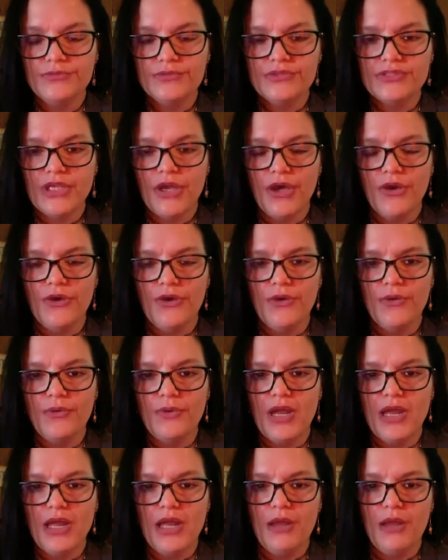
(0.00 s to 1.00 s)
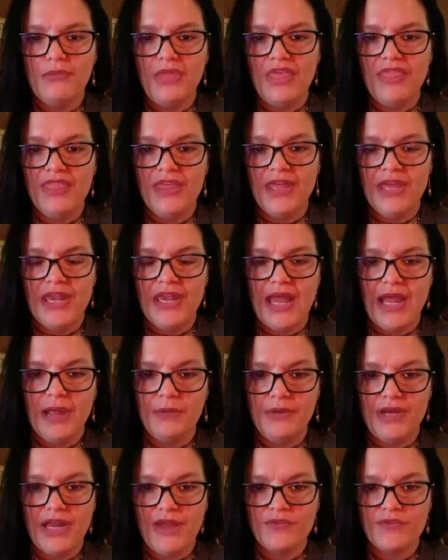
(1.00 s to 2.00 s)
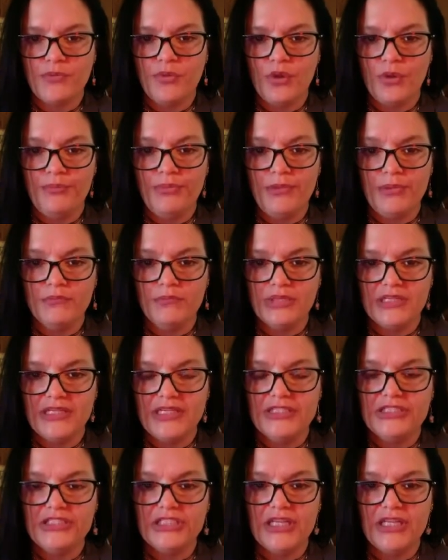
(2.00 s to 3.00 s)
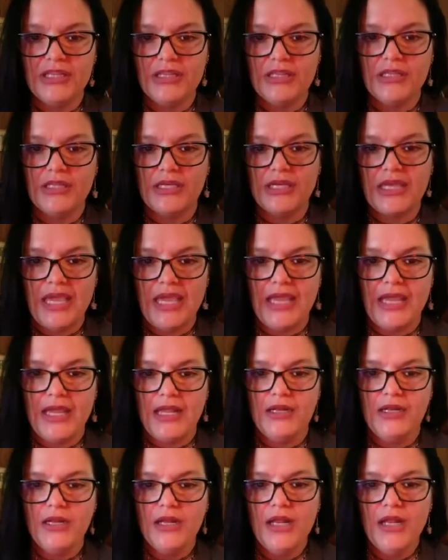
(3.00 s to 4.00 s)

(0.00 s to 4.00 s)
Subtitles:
So, and then I would have to pour bleach in the can.